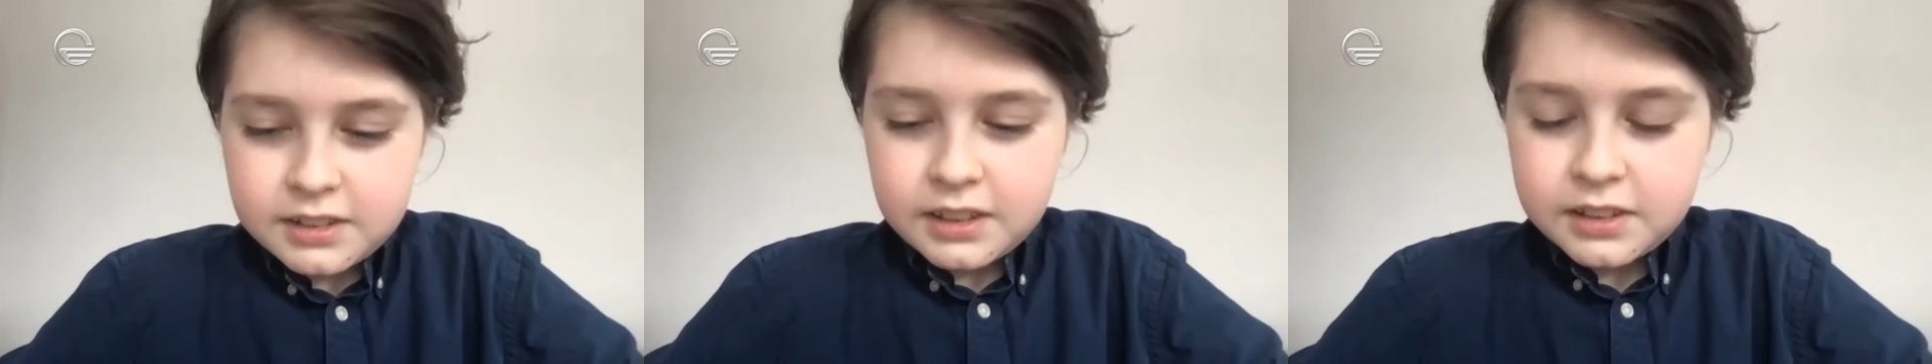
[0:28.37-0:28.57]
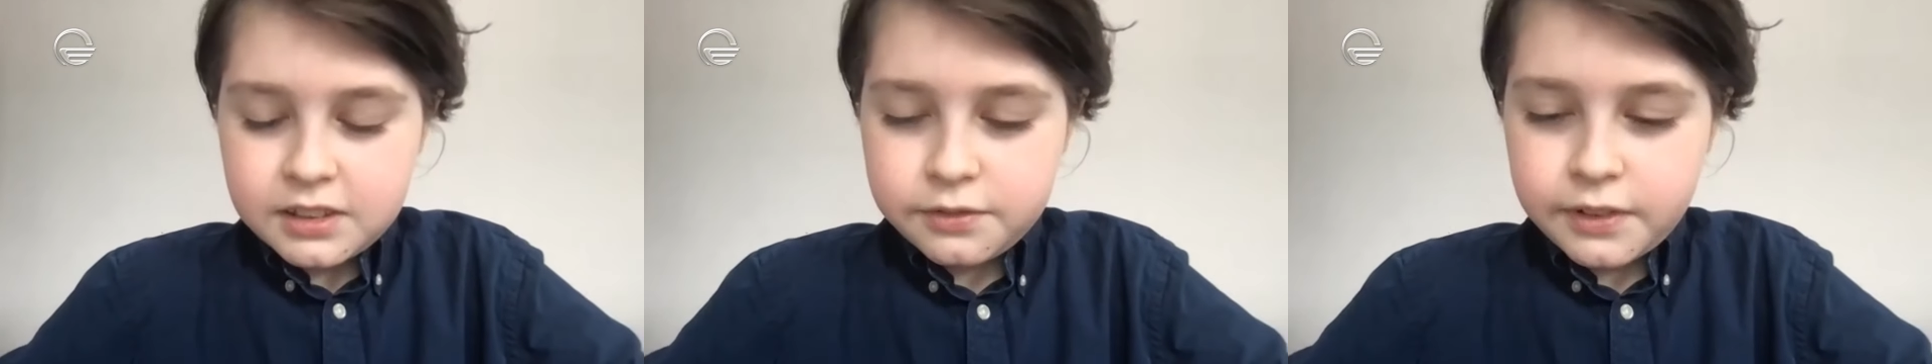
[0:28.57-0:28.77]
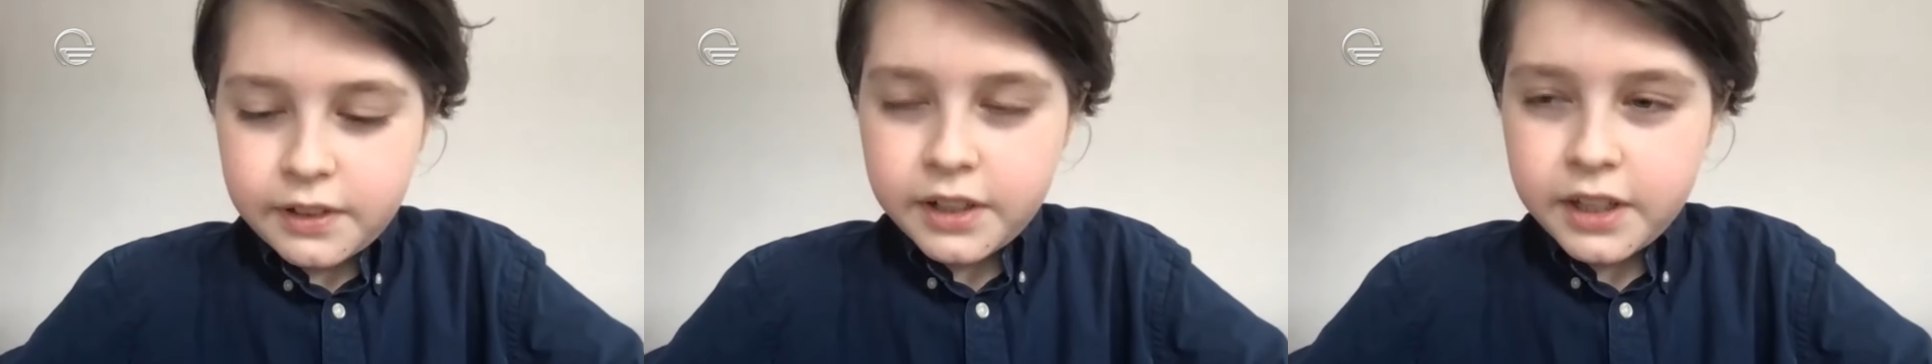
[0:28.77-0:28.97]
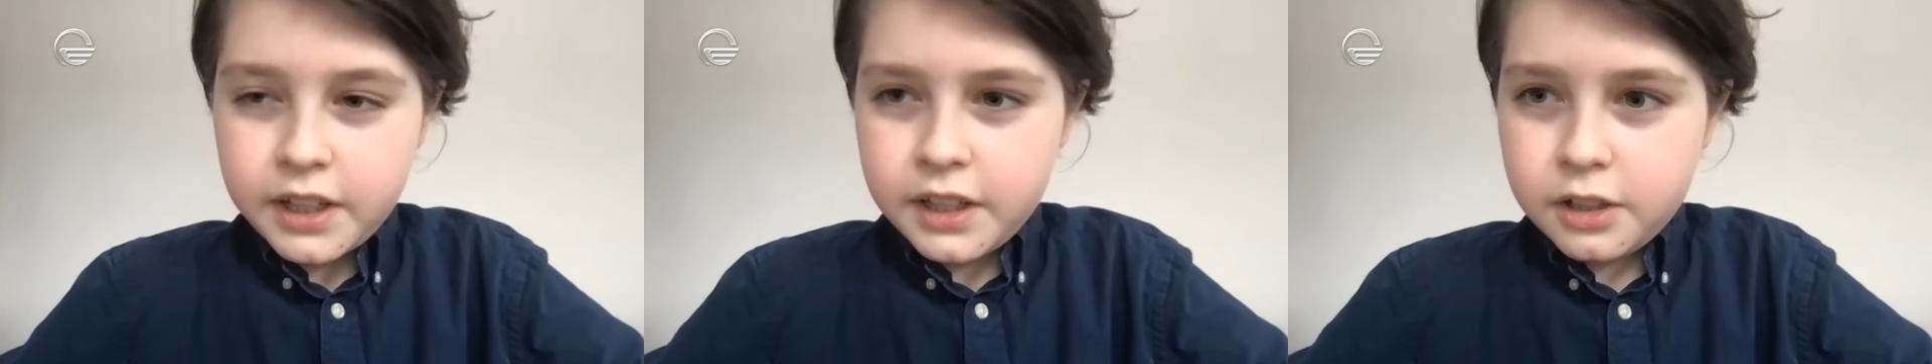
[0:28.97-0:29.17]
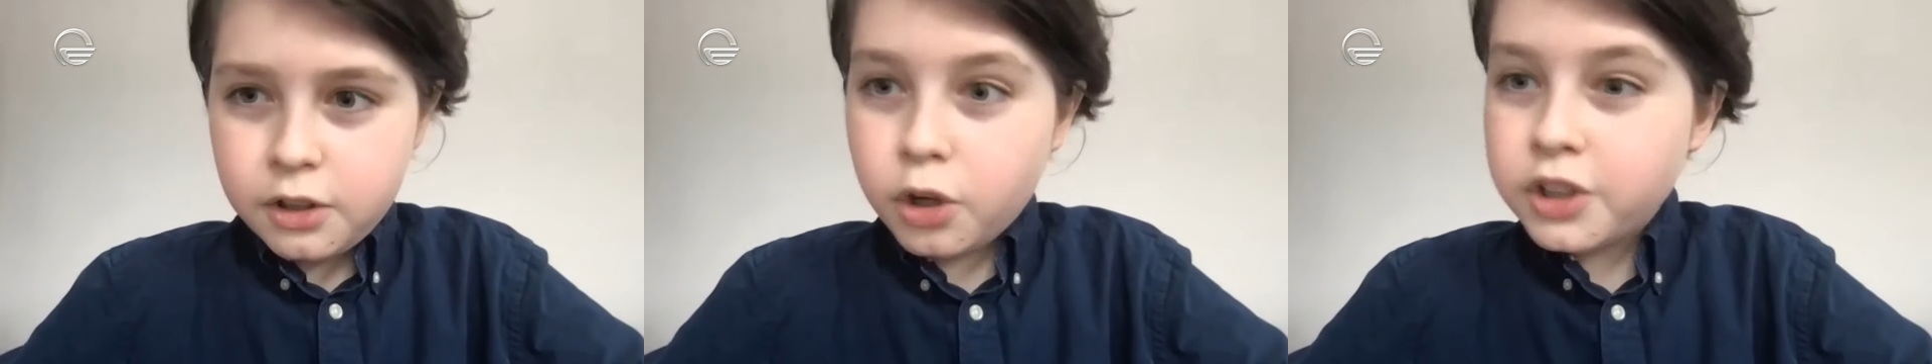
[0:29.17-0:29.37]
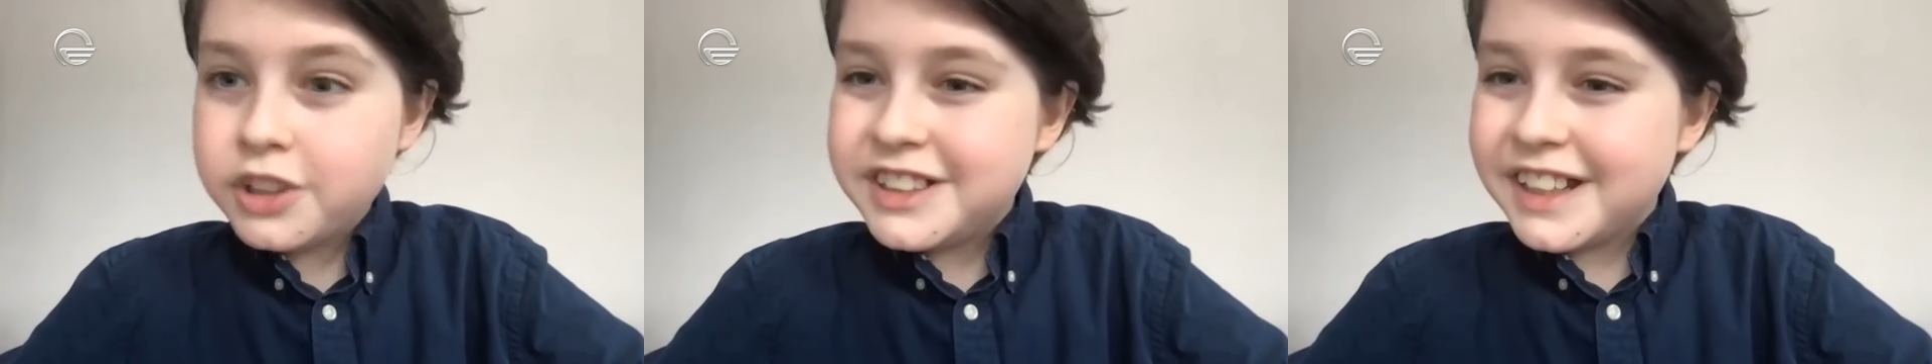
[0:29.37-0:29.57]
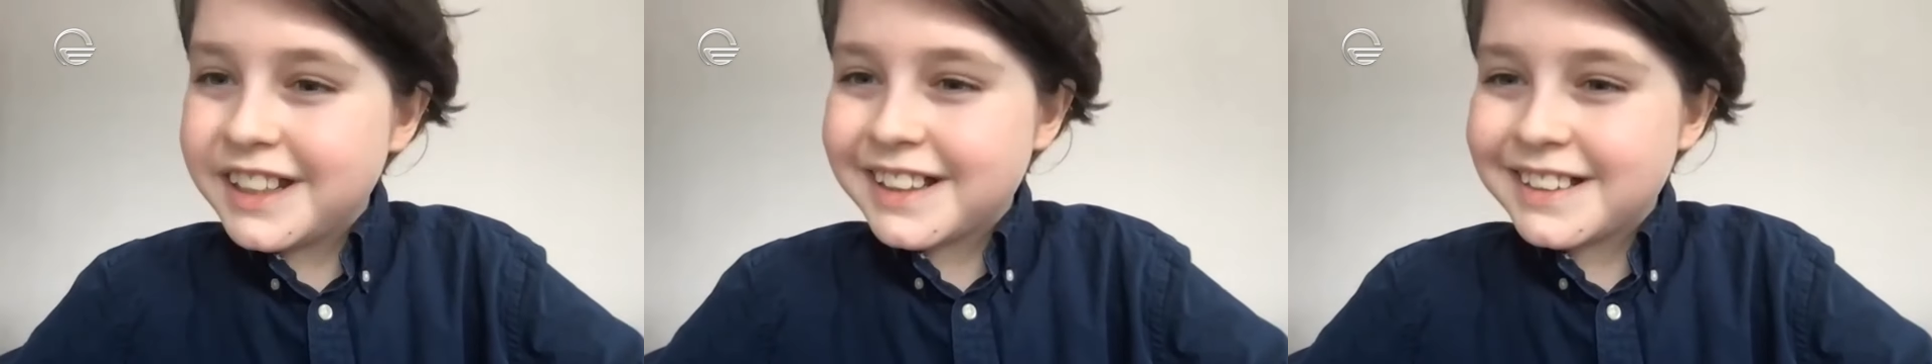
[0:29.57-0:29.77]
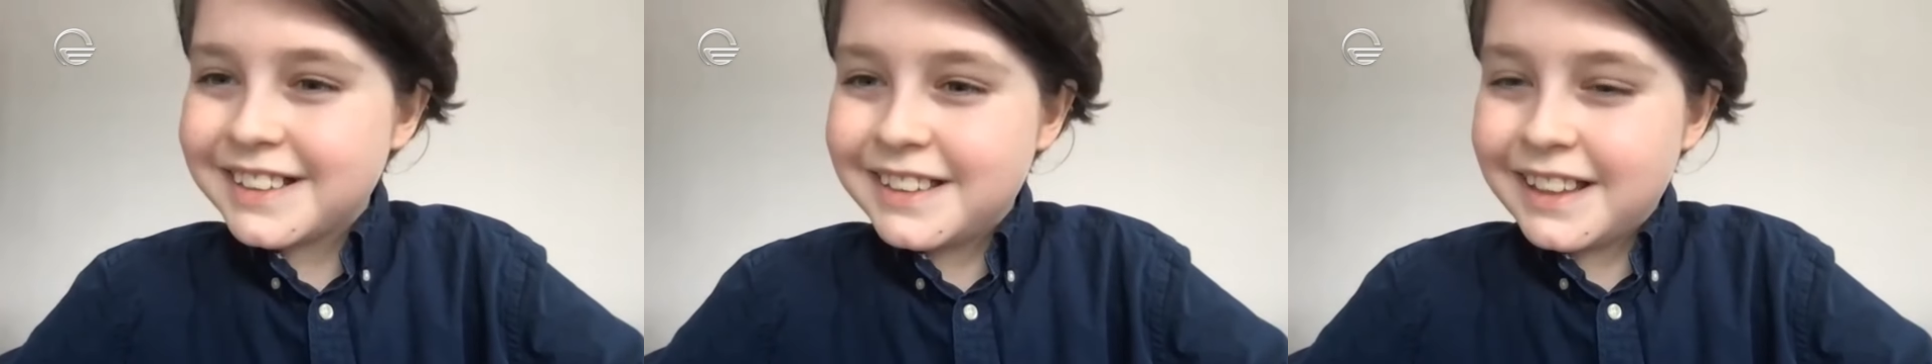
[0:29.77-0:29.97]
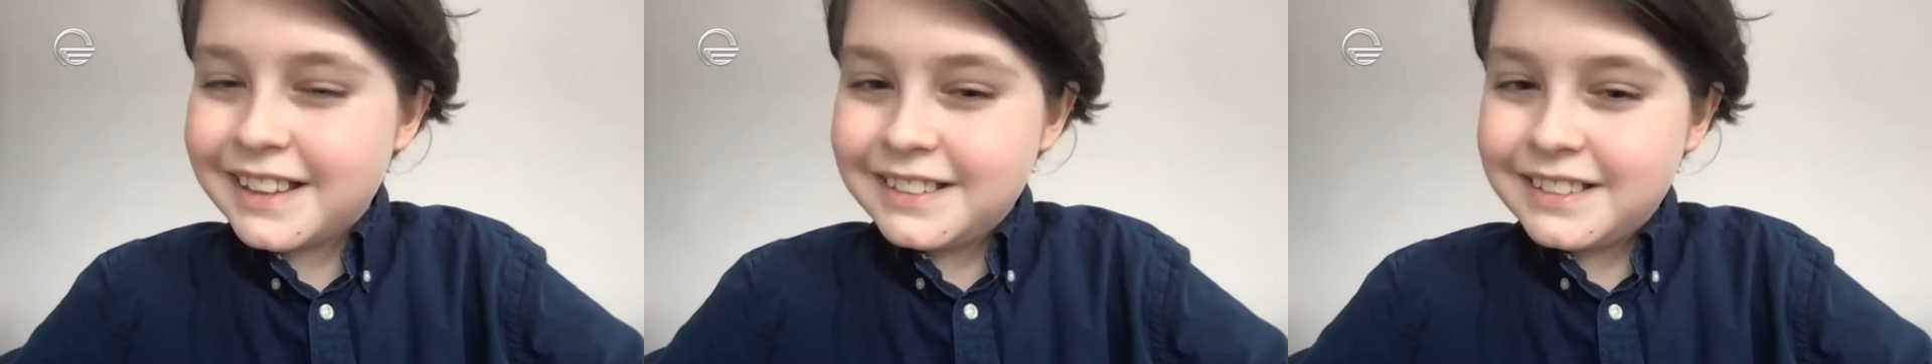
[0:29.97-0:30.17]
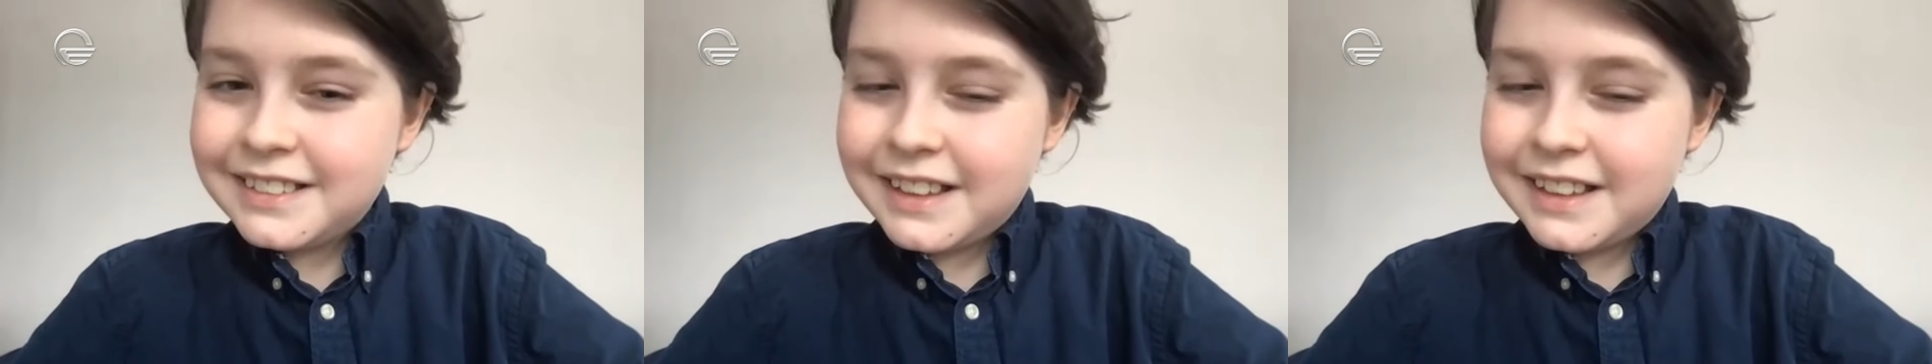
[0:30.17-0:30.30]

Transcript: is very logic and, and,